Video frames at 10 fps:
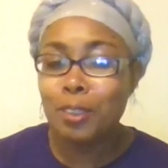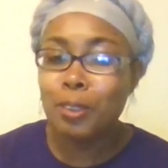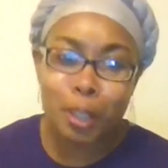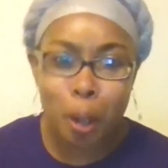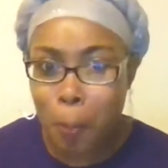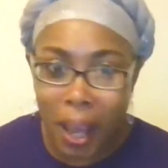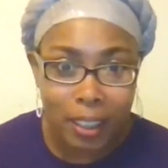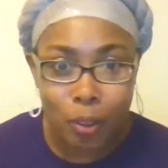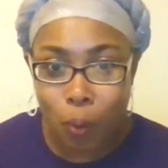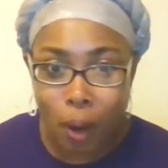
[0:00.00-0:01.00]
you can go
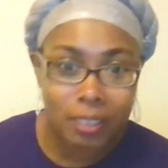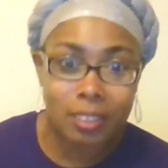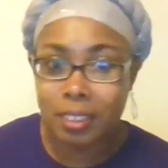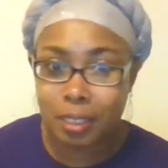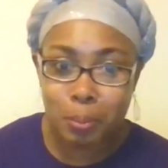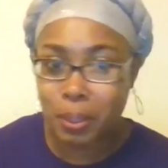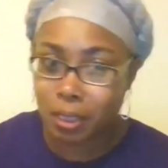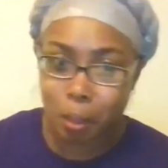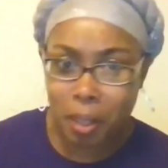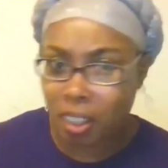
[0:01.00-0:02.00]
back and watch this
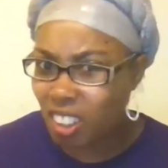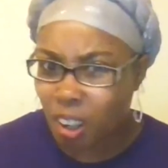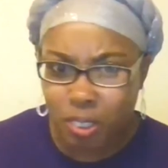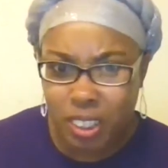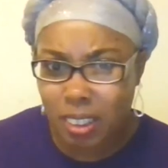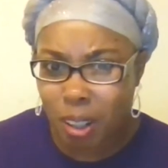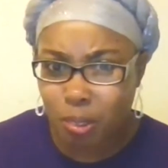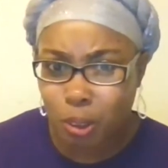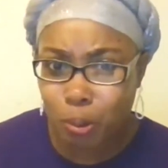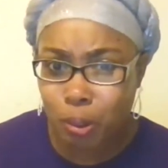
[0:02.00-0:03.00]
because I'm gonna load this
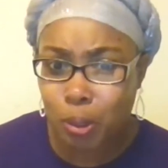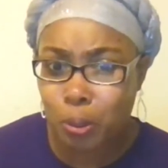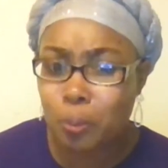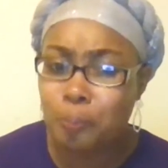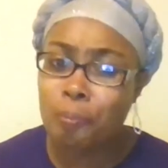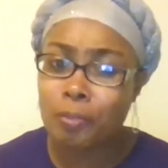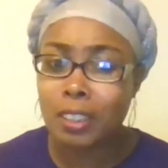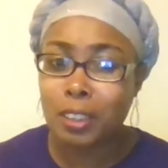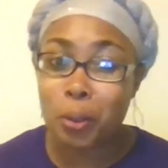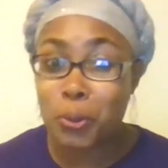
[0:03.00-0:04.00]
on YouTube.
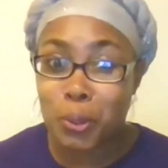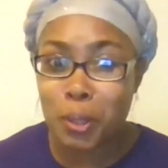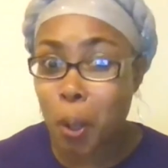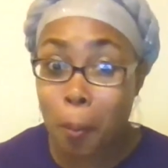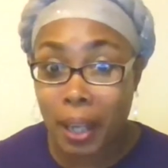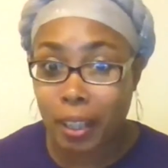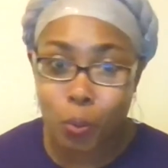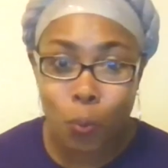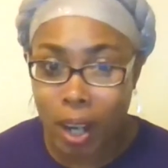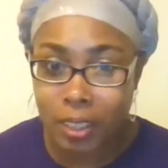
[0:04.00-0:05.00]
So you can go back
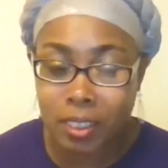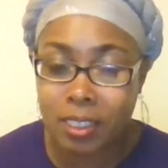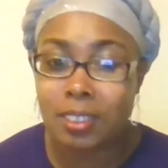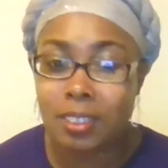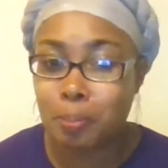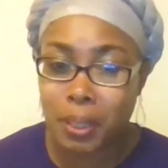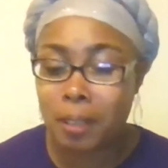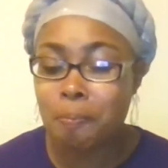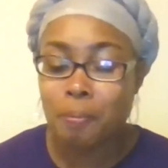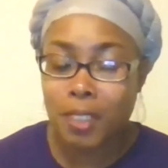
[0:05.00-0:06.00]
and watch this,
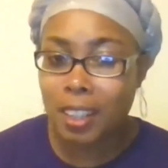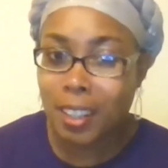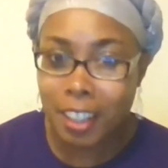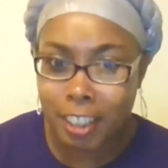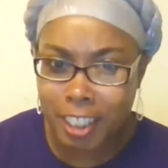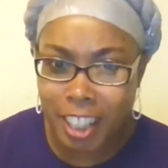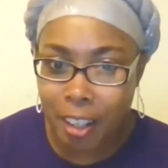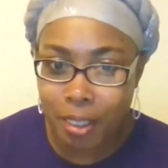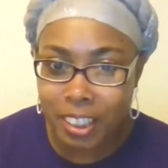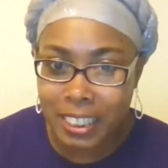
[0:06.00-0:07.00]
but it's
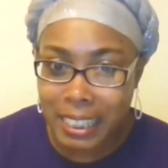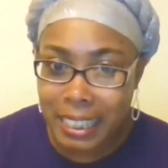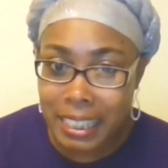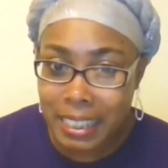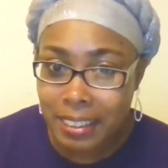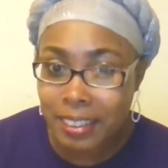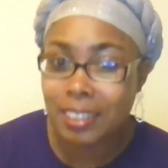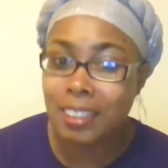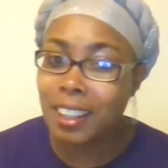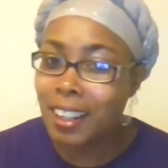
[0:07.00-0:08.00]
guaranteed.
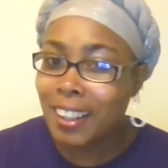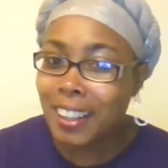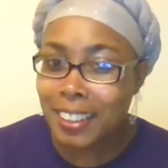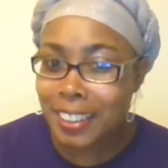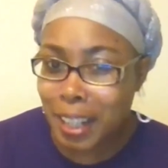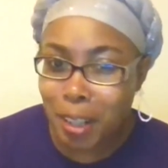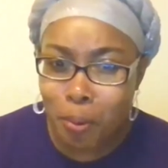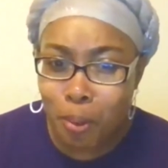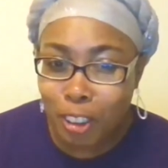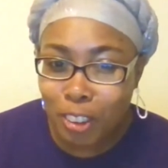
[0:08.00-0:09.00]
They
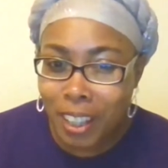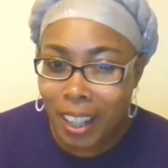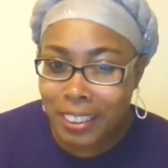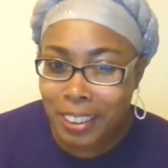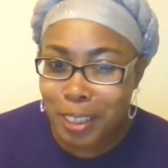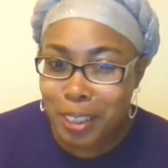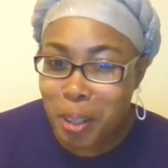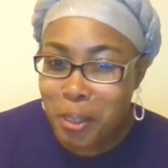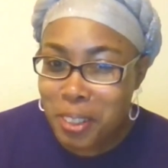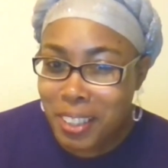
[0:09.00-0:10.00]
don't want you guys to
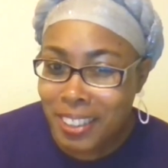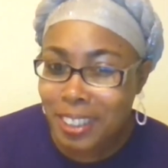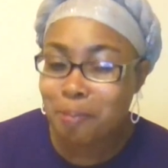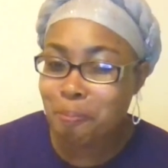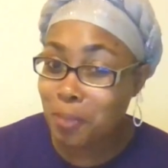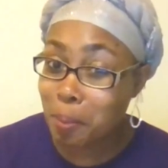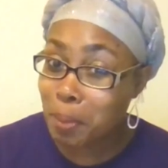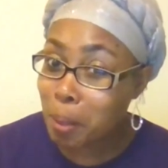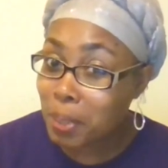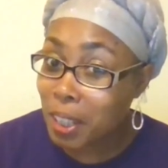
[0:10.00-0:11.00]
know this,
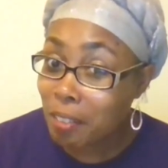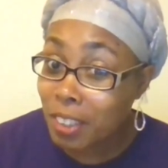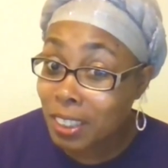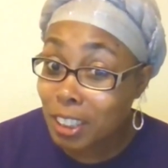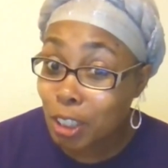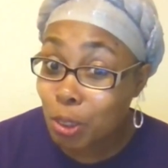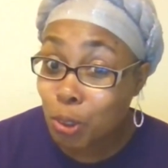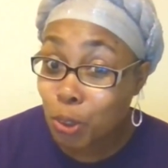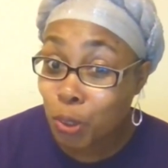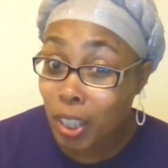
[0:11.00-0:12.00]
but I'm giving it to
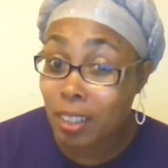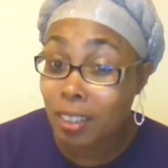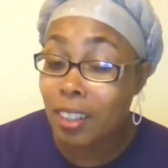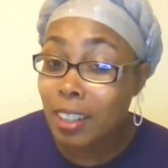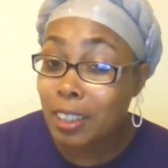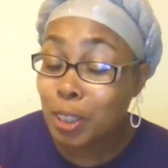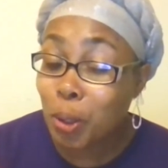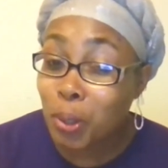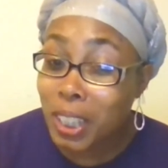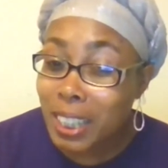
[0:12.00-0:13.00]
you straight.
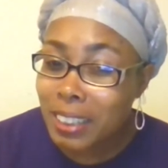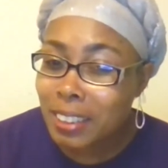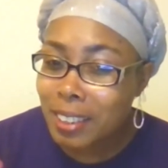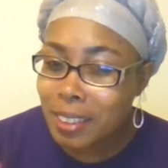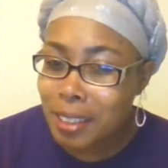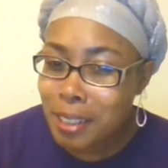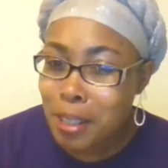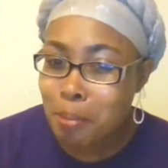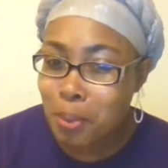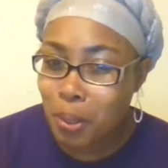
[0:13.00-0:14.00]
So listen
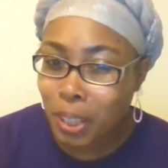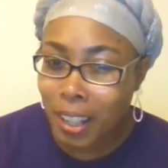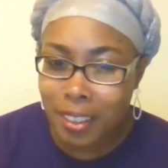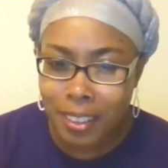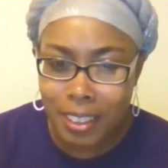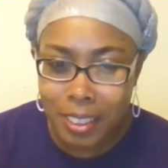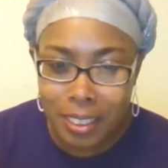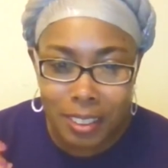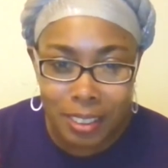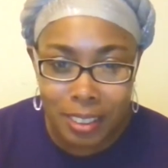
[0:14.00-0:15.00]
up, okay? This
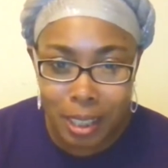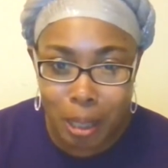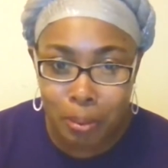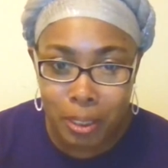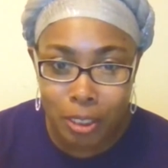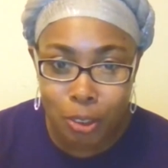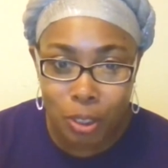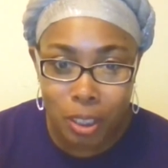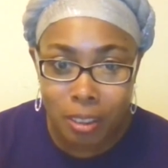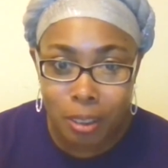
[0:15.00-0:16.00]
is the steps that
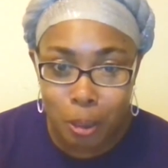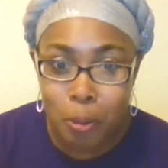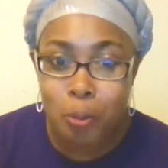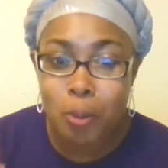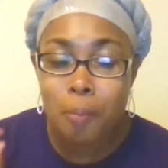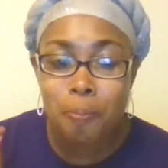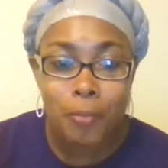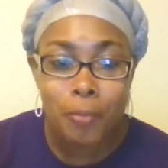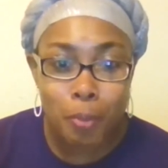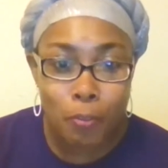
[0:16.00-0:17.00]
you're gonna do
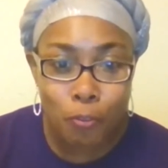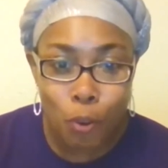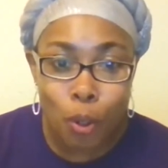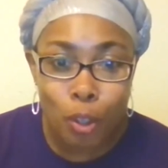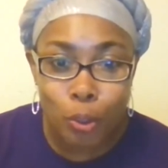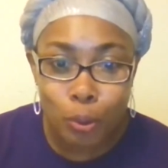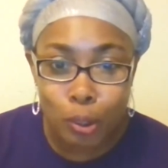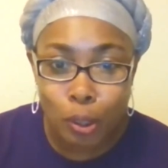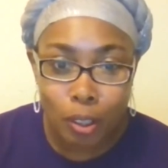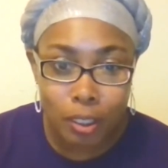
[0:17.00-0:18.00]
before you
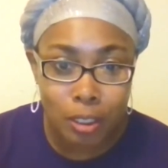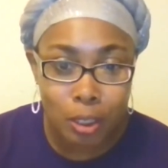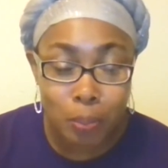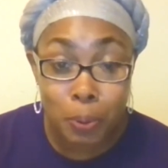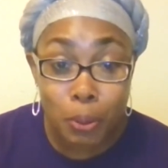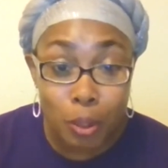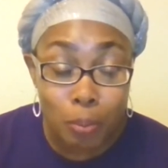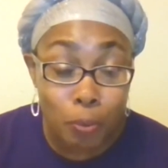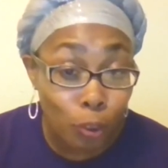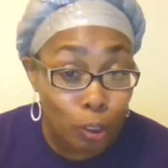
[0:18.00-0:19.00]
start disputing.
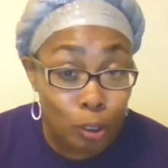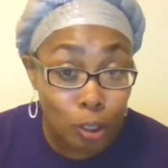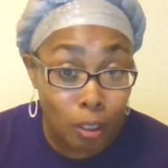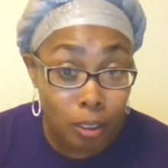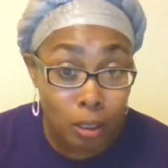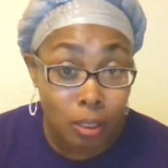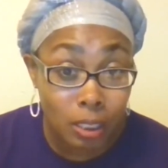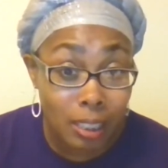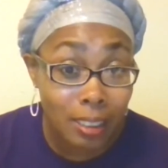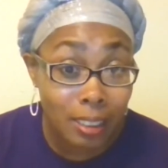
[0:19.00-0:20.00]
Before you start
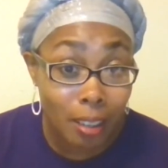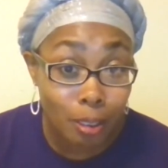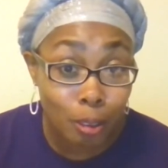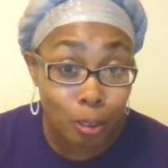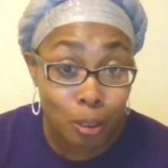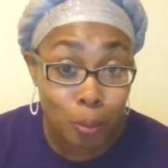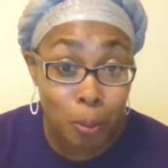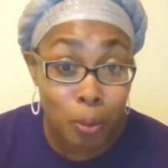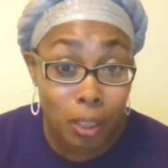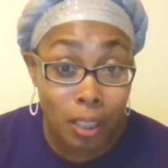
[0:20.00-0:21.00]
sending out those
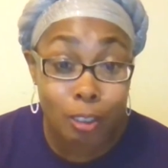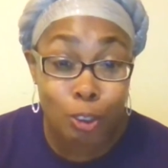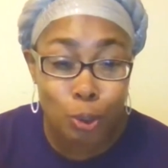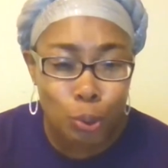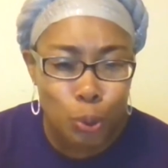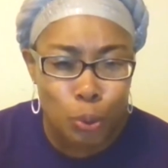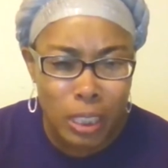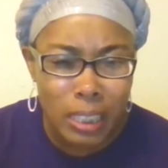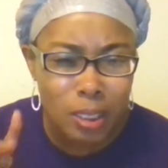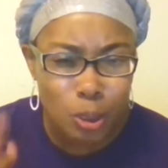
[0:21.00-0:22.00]
dispute letters, you do
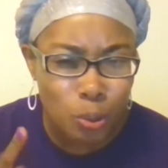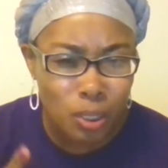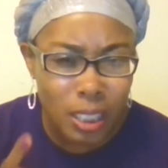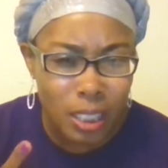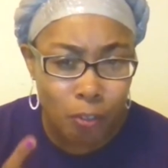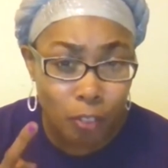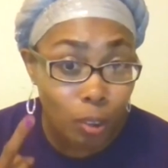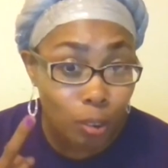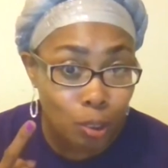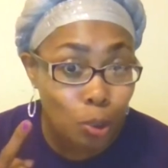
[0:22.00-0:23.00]
these two things
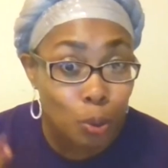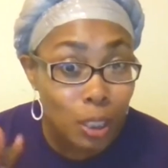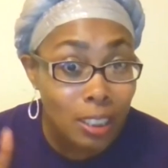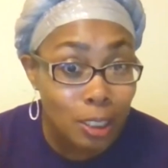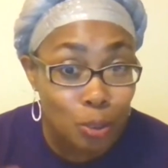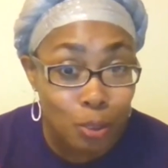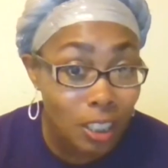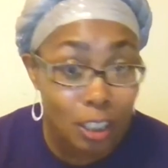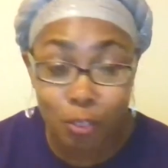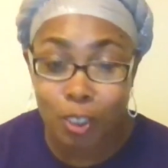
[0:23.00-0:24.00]
first. Do these two
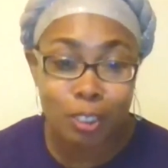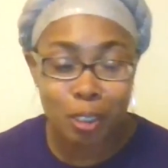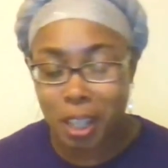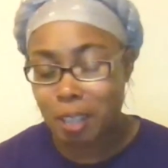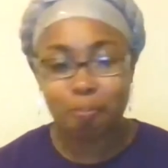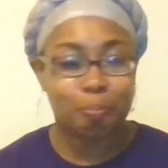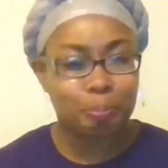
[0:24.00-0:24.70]
things first, okay?